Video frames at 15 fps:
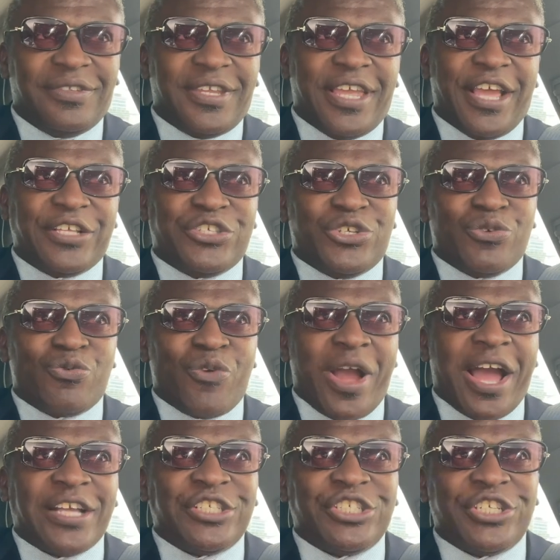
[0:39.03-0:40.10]
It's your
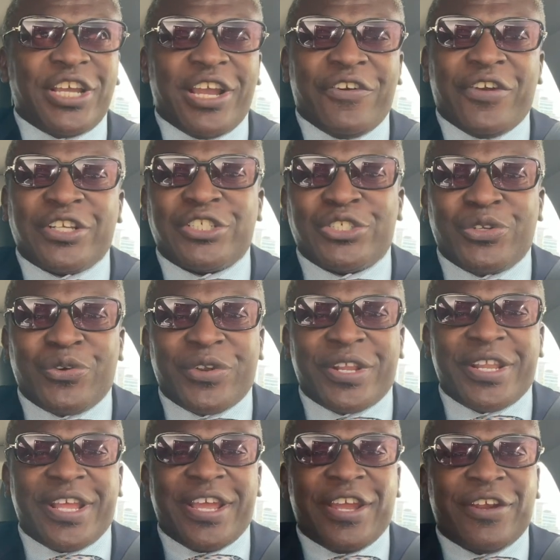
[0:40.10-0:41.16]
rideshare
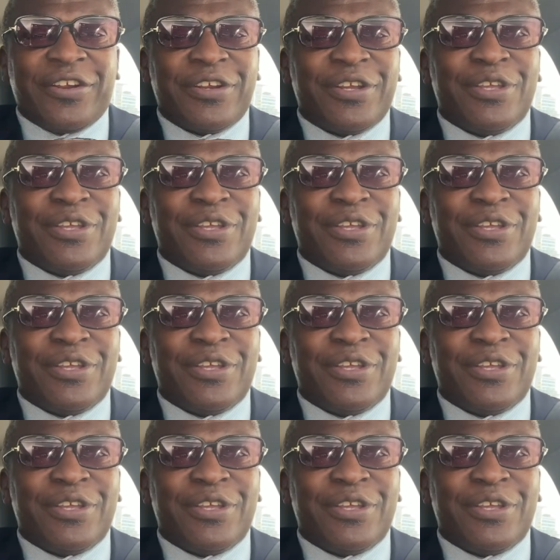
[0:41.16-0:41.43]
extraordinaire,